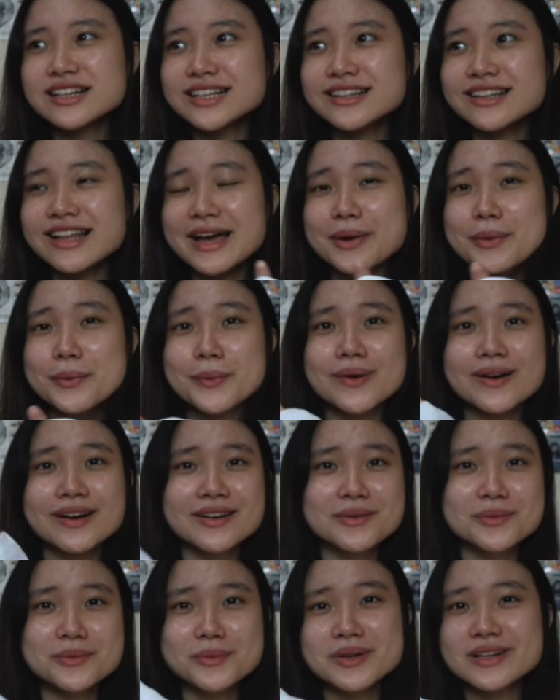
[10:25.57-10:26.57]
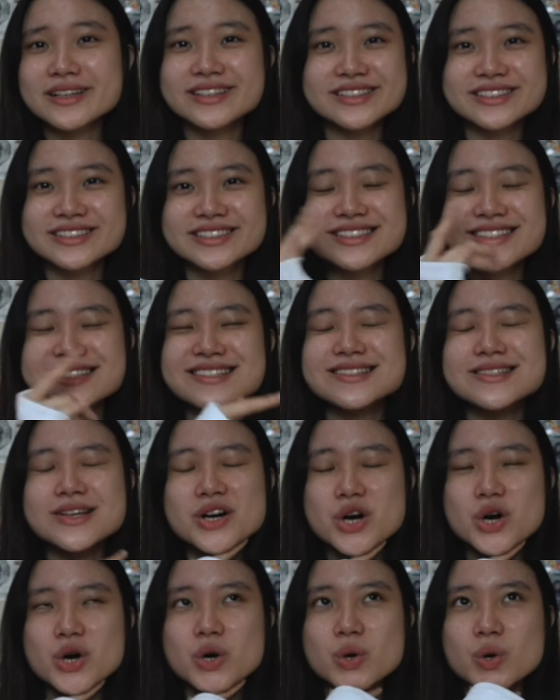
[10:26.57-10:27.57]
Like, what?
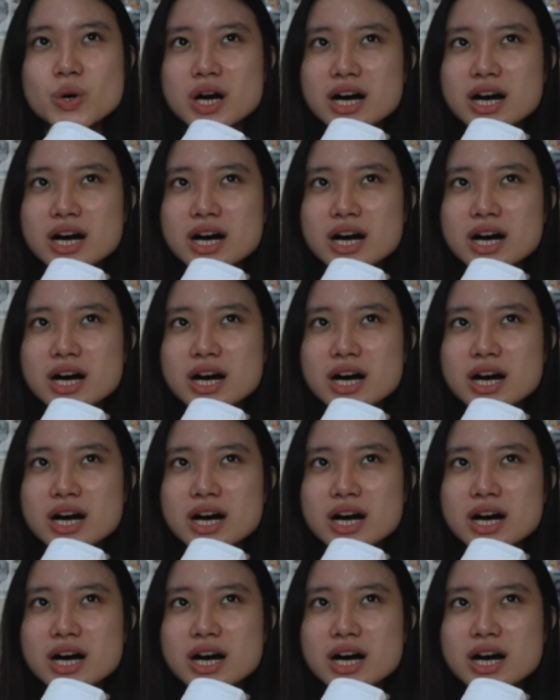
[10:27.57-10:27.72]
So